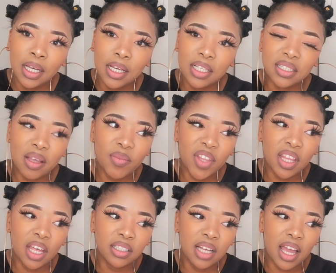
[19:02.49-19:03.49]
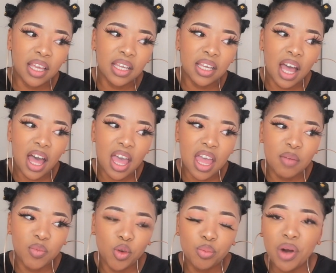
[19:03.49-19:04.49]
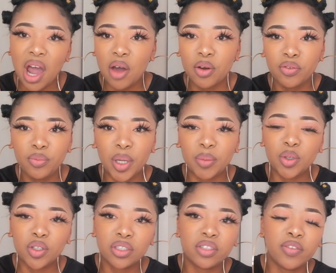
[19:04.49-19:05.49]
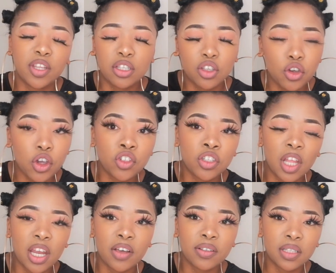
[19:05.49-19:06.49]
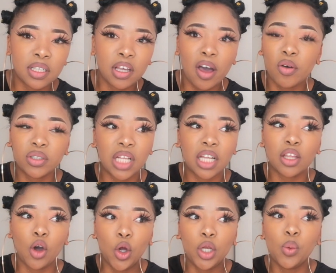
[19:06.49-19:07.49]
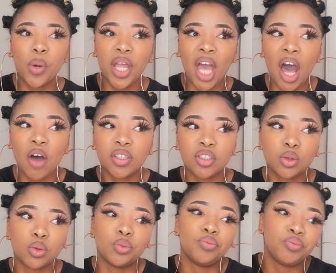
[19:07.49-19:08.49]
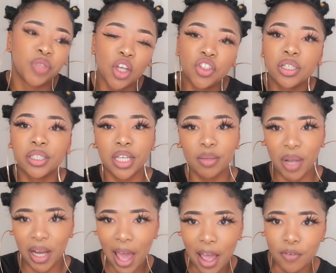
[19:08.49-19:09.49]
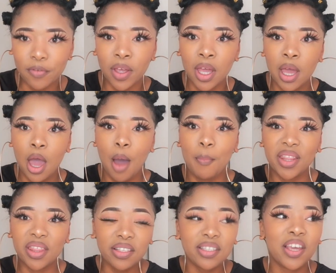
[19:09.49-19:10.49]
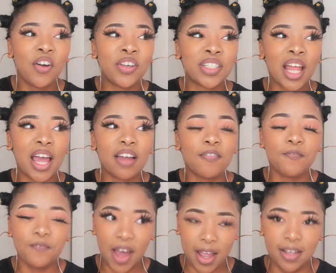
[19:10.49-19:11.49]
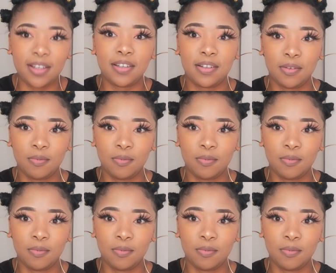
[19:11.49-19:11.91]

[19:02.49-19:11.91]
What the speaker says: It's something that like I am not proud of, but because of the situation that I was in, I was like, the only way out is to actually take my life. But this year I was like, fight.